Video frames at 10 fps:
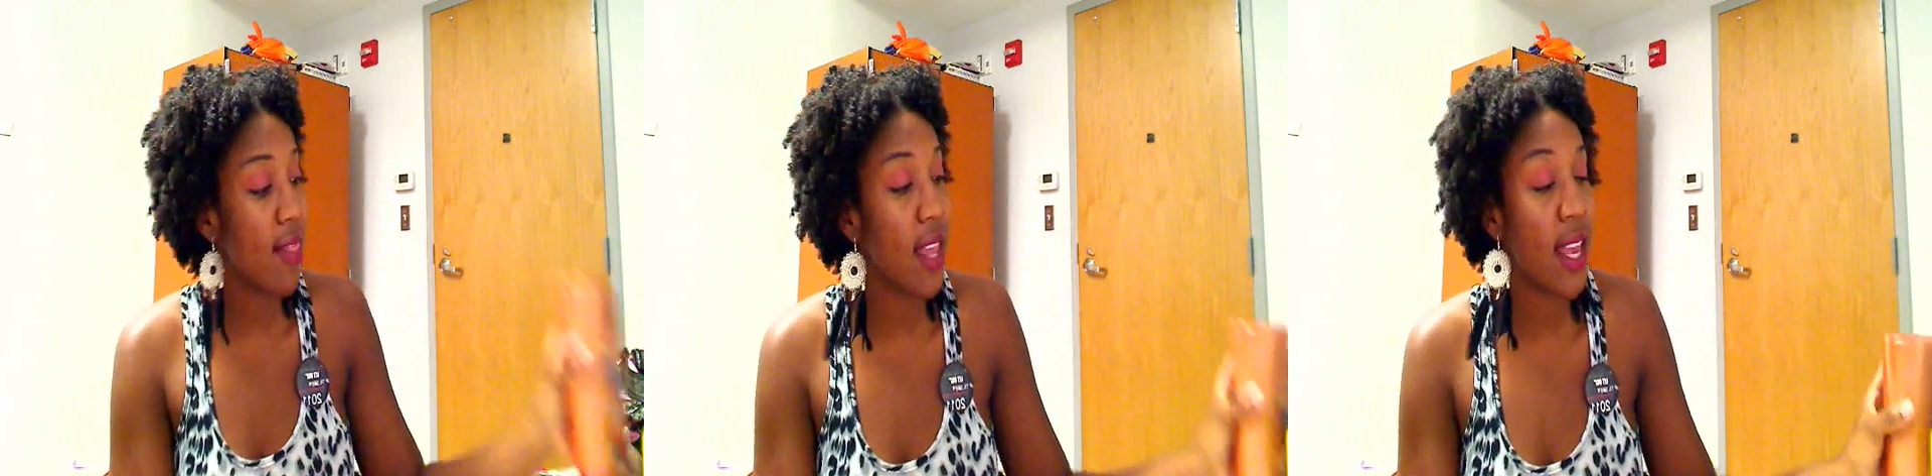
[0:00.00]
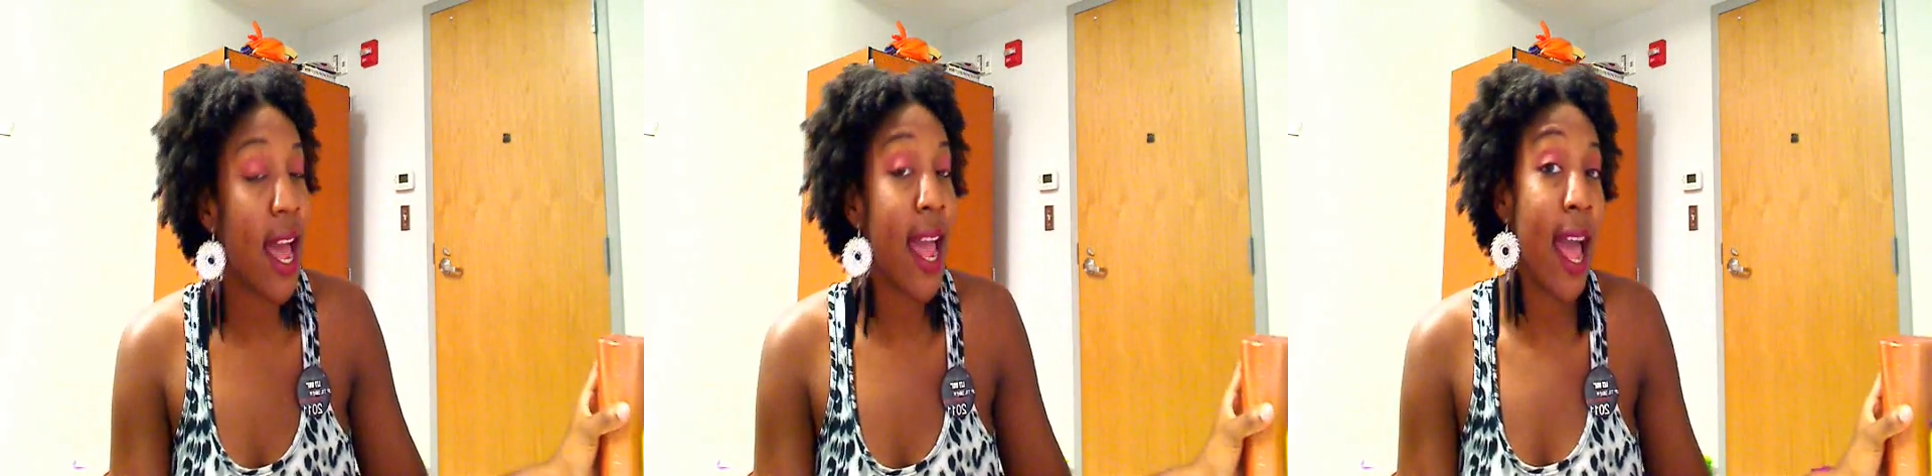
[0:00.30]
And
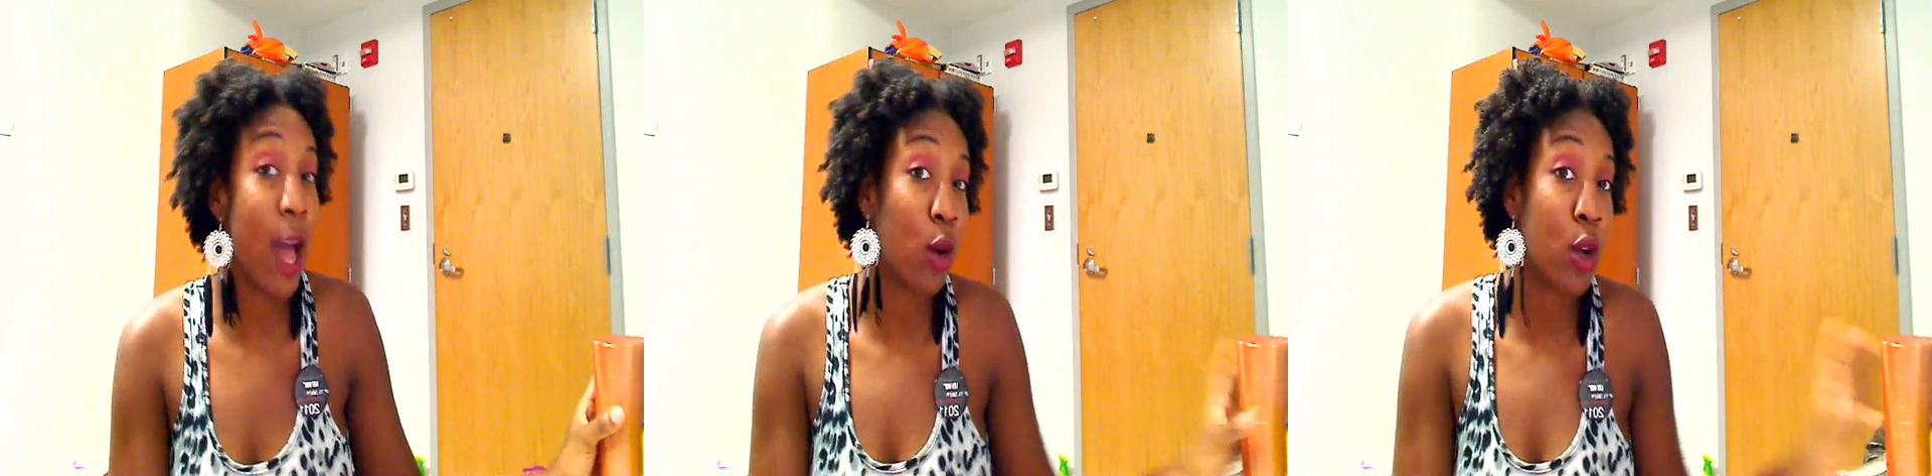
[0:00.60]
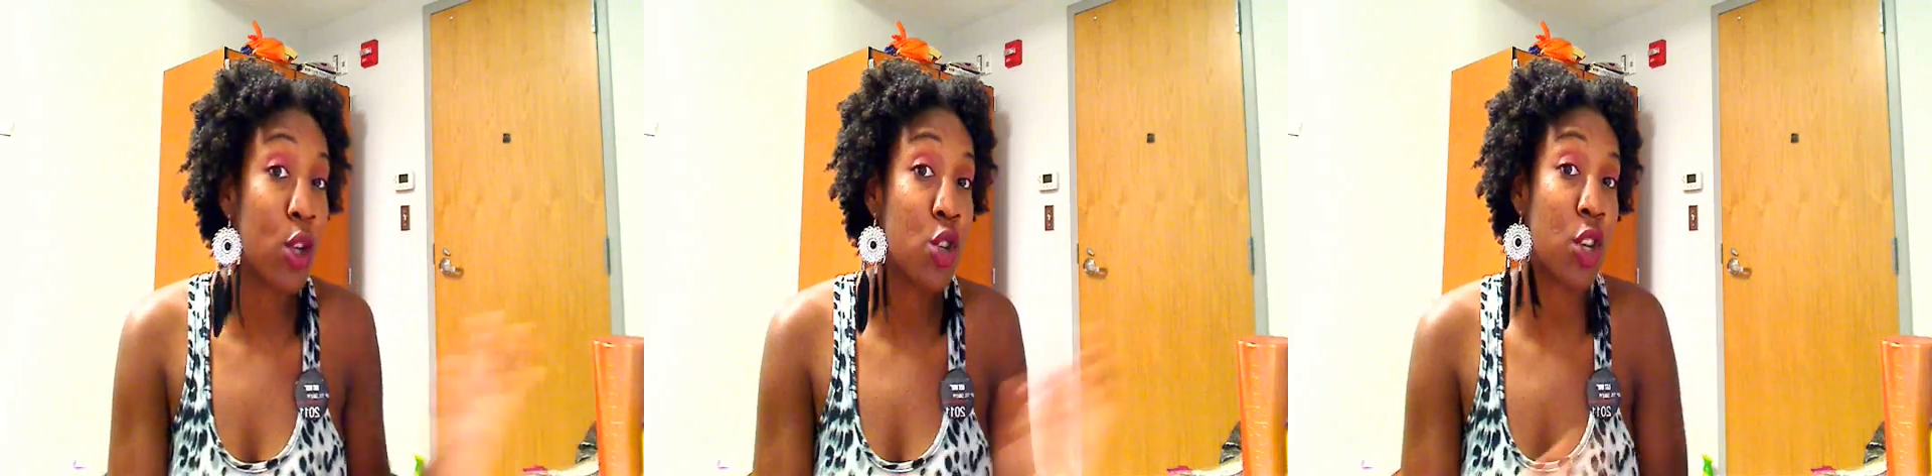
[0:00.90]
then I
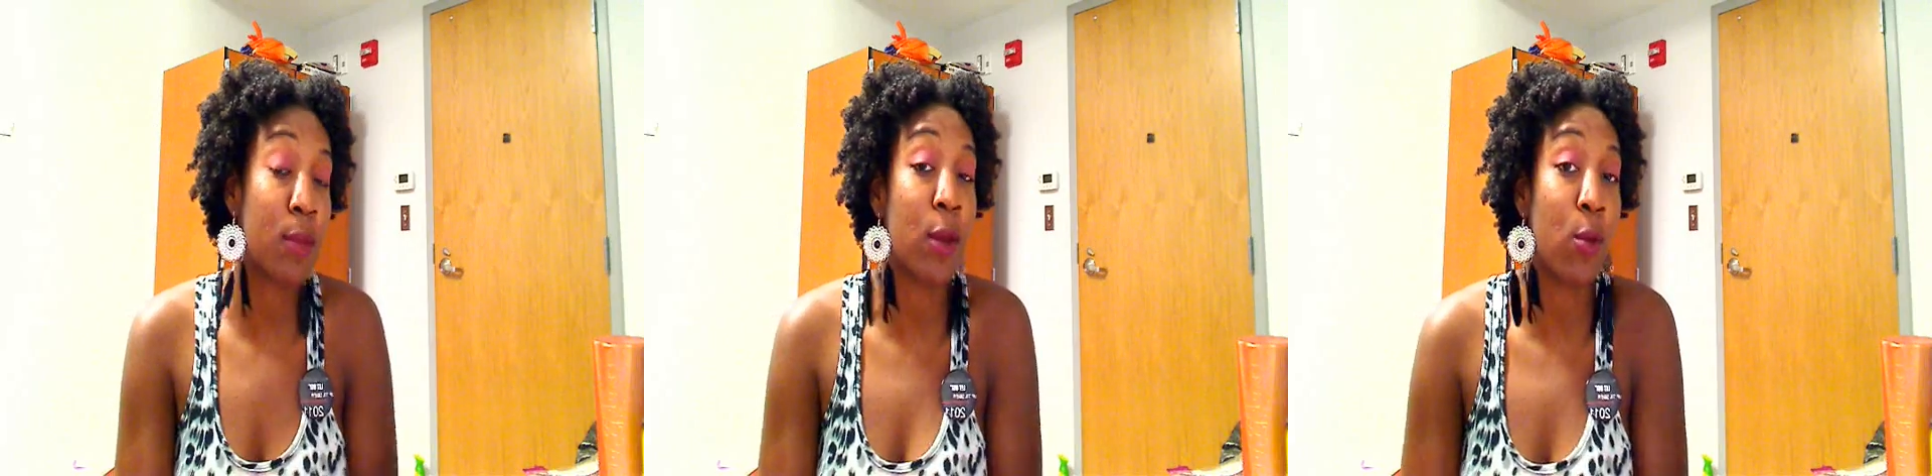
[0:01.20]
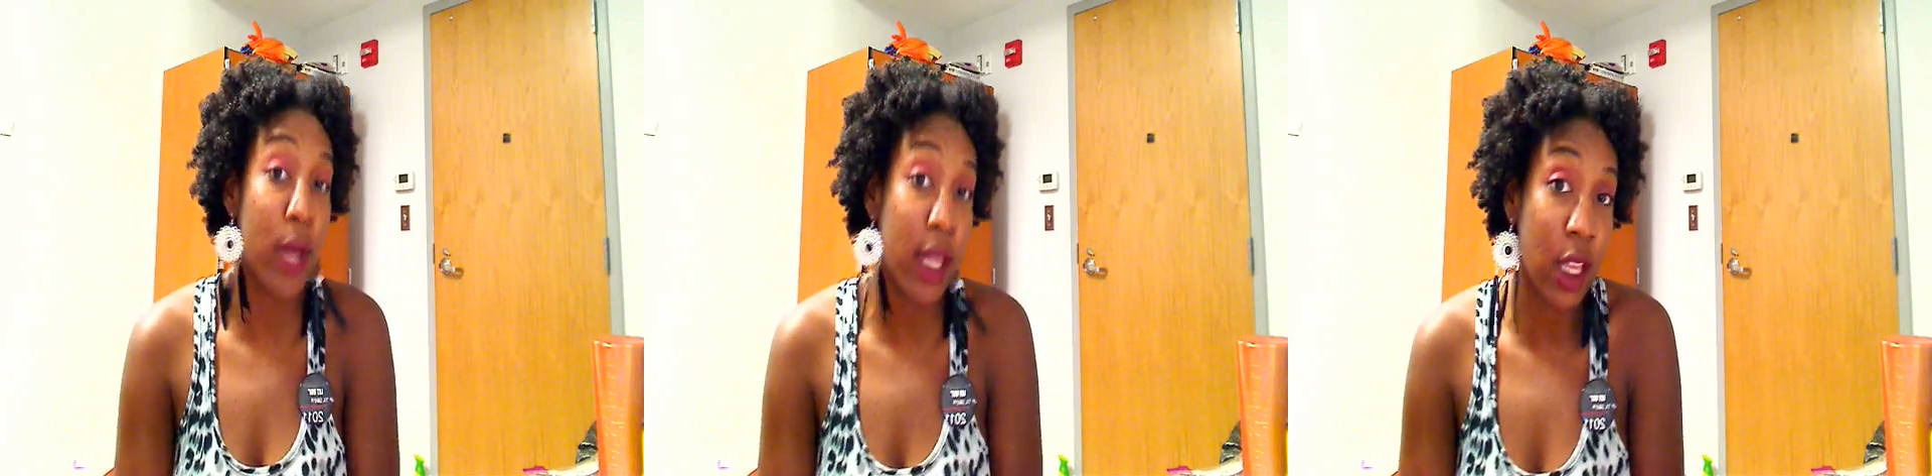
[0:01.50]
hot oil treatment